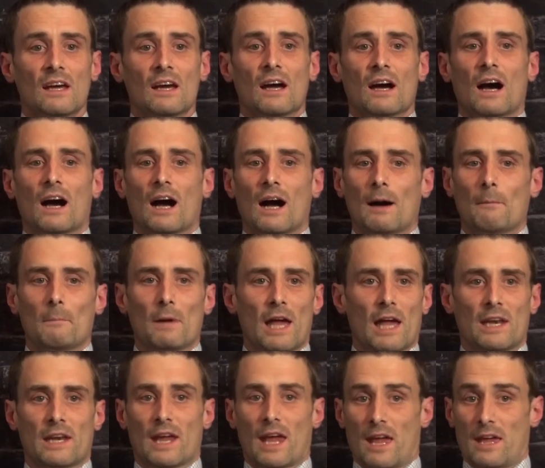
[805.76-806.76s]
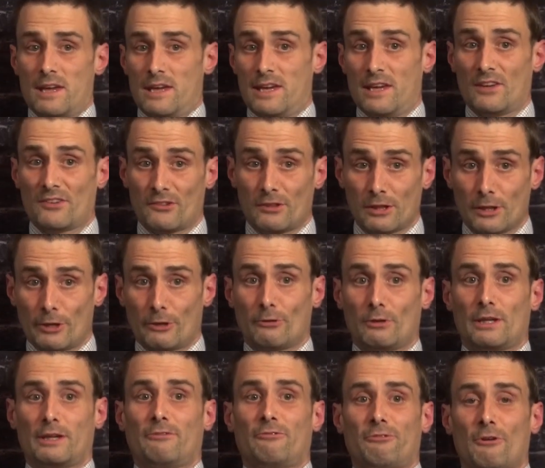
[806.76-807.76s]
And he has
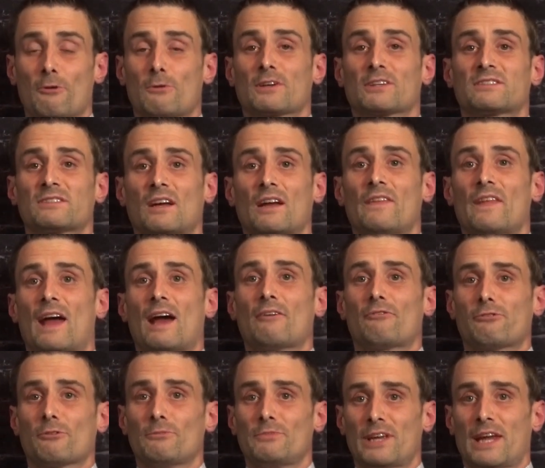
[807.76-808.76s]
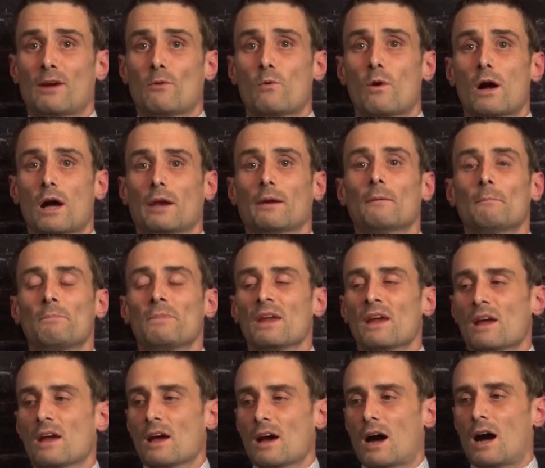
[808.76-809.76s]
literally focused on that from day one.
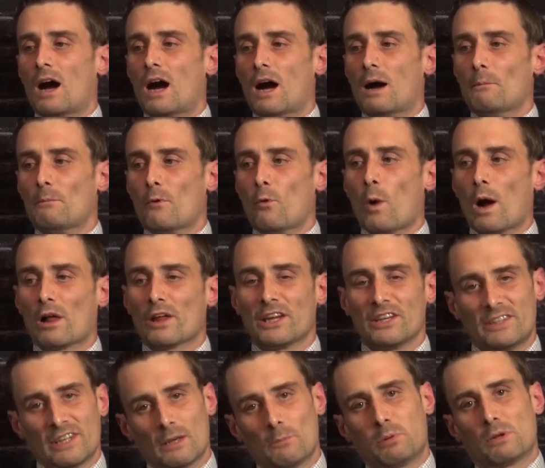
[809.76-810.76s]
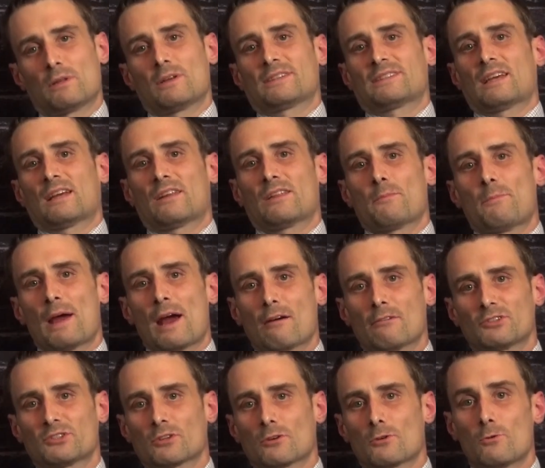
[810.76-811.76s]
While he did pull us out of the
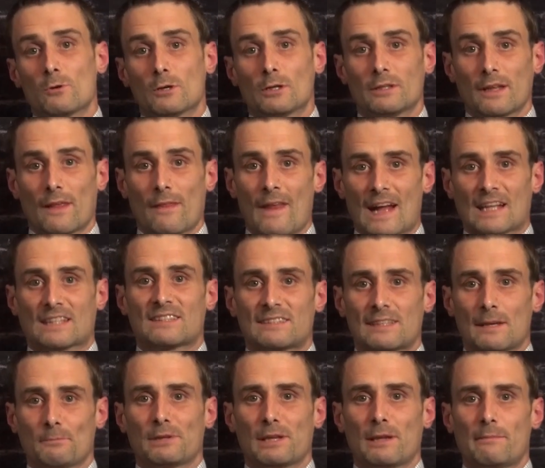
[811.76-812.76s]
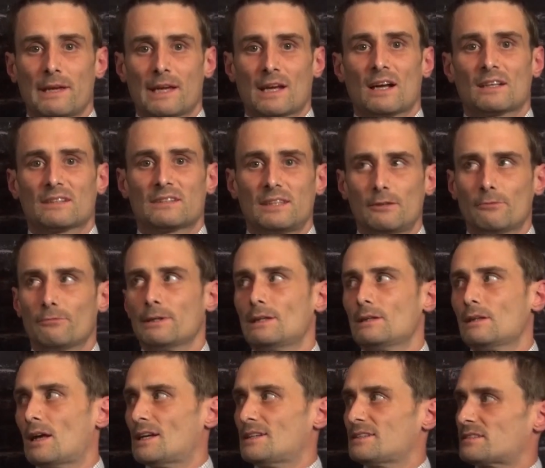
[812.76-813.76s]
Paris Accord, that's simply because he
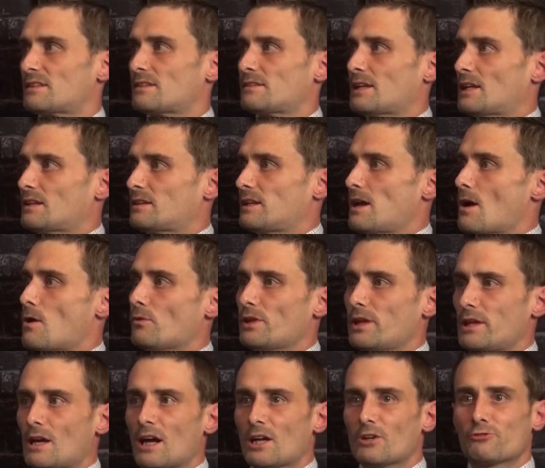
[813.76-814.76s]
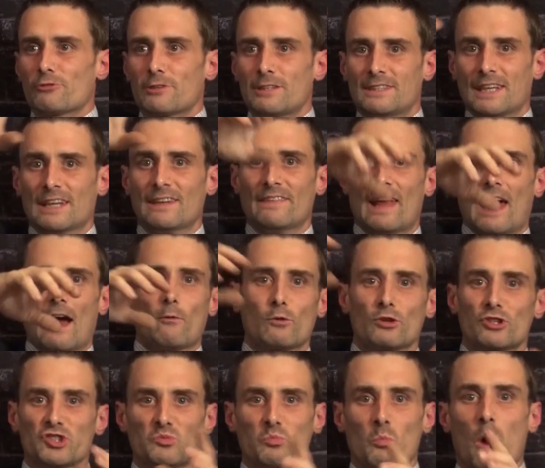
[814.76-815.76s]
realized that the only countries in that were
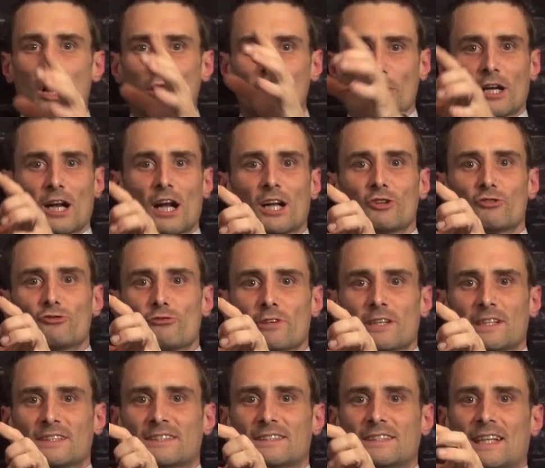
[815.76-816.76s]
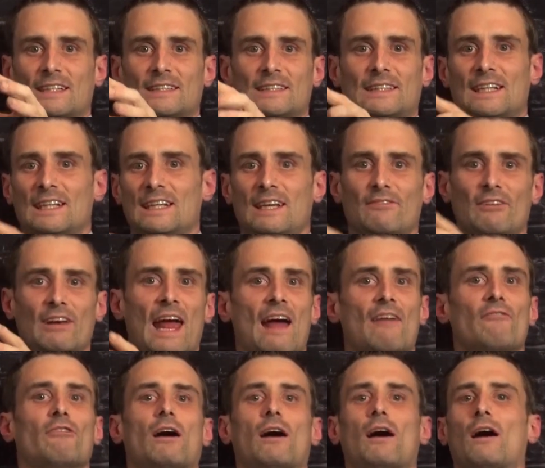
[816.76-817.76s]
smaller countries that didn't even
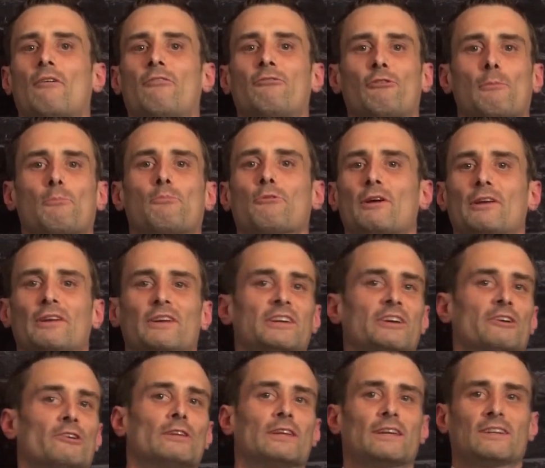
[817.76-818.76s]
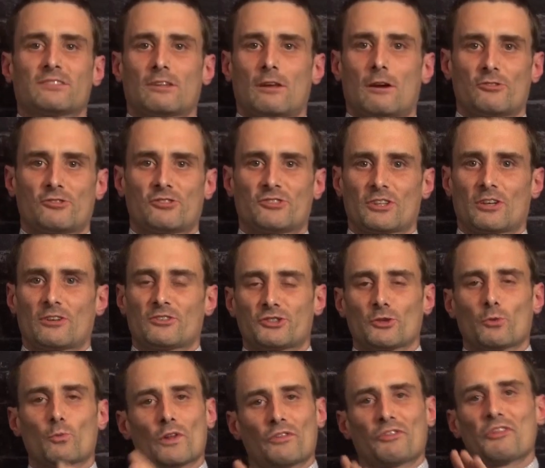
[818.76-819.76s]
have a footprint nearly as large as ours. So
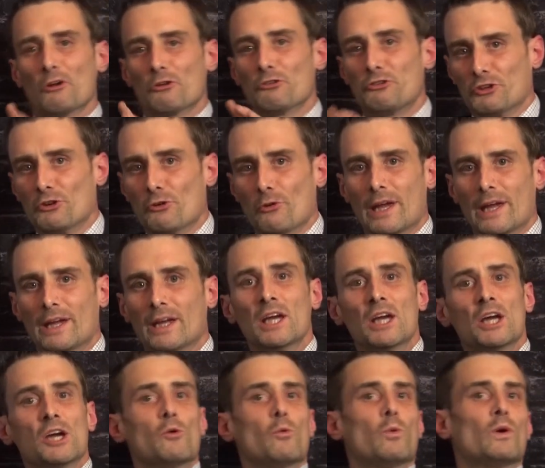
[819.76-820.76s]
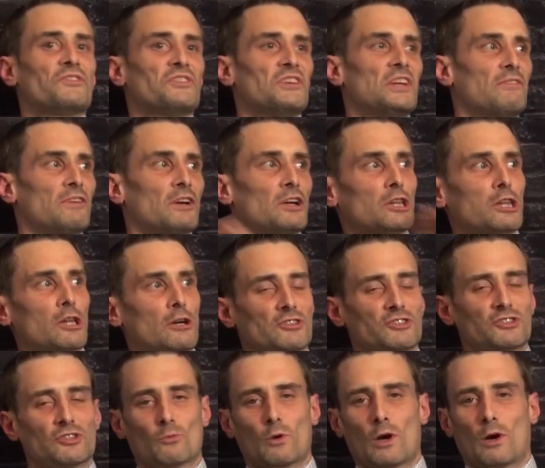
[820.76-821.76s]
what they're doing wasn't even close
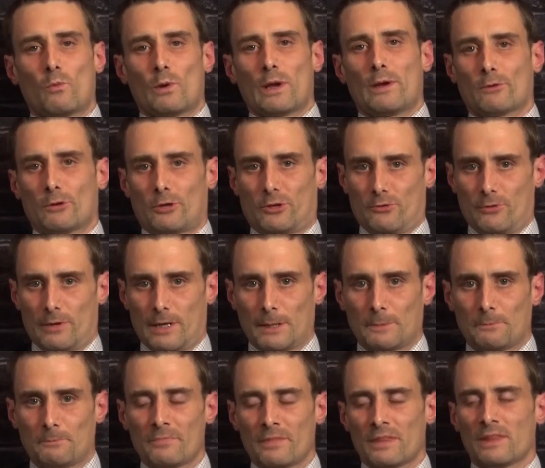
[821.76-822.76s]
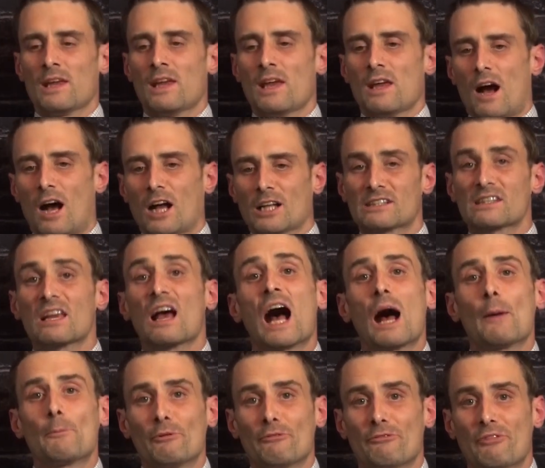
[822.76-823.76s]
to what we were doing. On
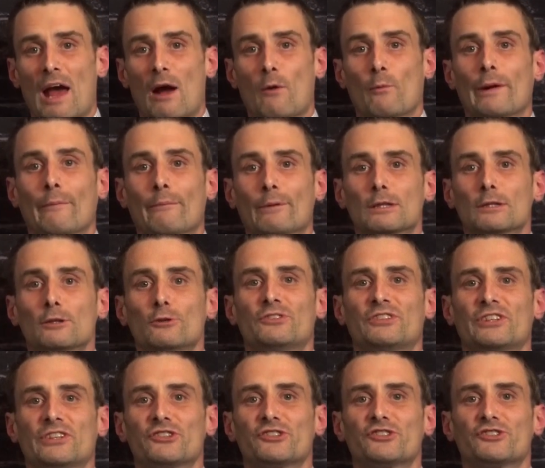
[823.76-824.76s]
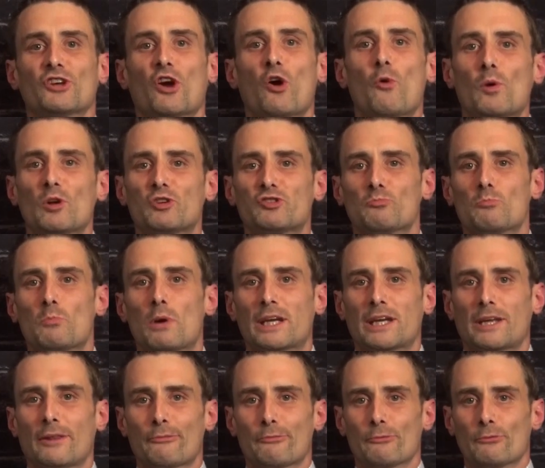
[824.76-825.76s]
top of that, we were losing so much
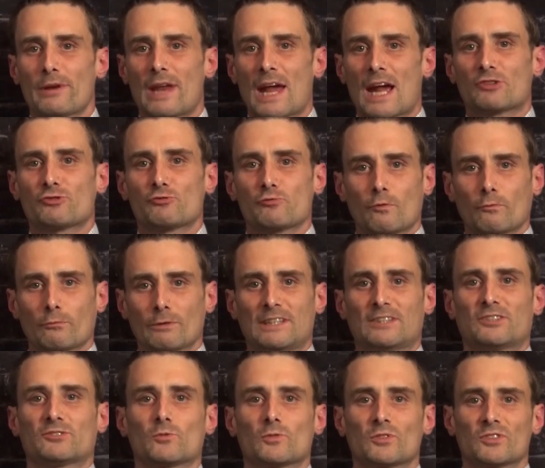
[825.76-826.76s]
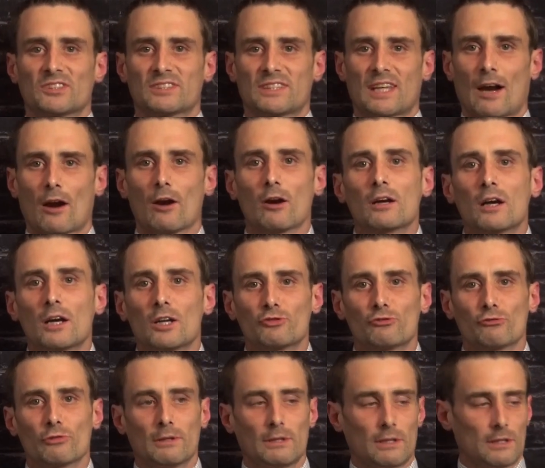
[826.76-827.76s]
money through natural resources that our
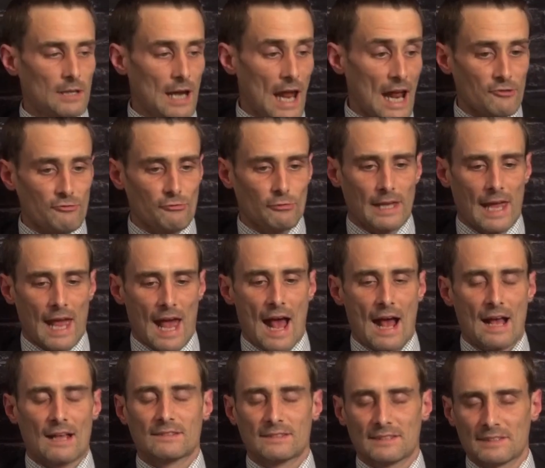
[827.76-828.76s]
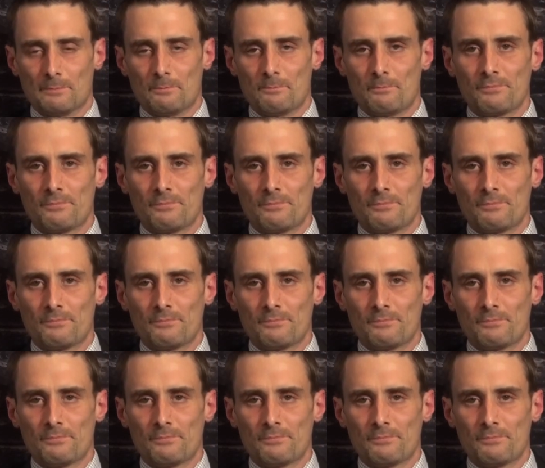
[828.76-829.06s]
country naturally has.